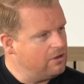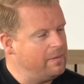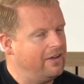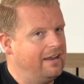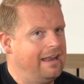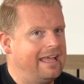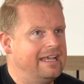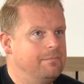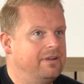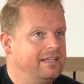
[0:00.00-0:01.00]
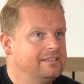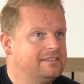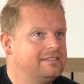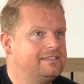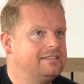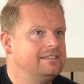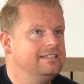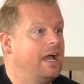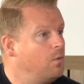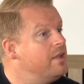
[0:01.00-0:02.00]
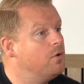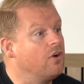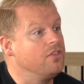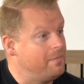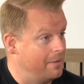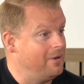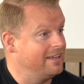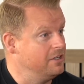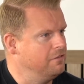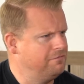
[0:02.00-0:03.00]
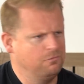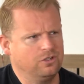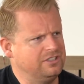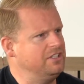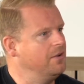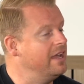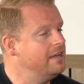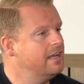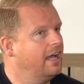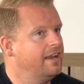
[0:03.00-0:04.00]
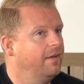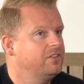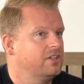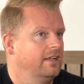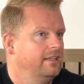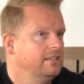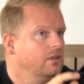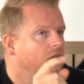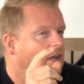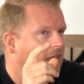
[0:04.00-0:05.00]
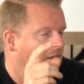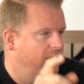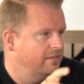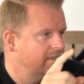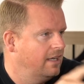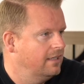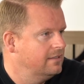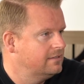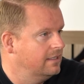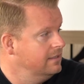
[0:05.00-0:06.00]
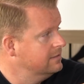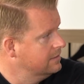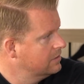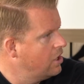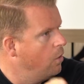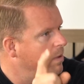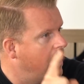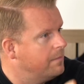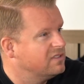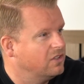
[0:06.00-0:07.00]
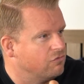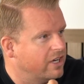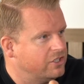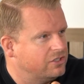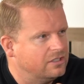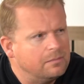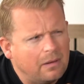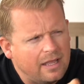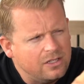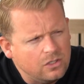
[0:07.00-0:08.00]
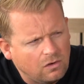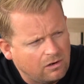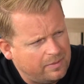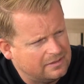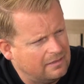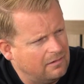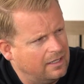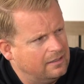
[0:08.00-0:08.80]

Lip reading: about it later, but we were on the bandwagon of what's he doing? And actually, you look at how they've started the season. Cole Palmer's not registered to play in Europe, is that right?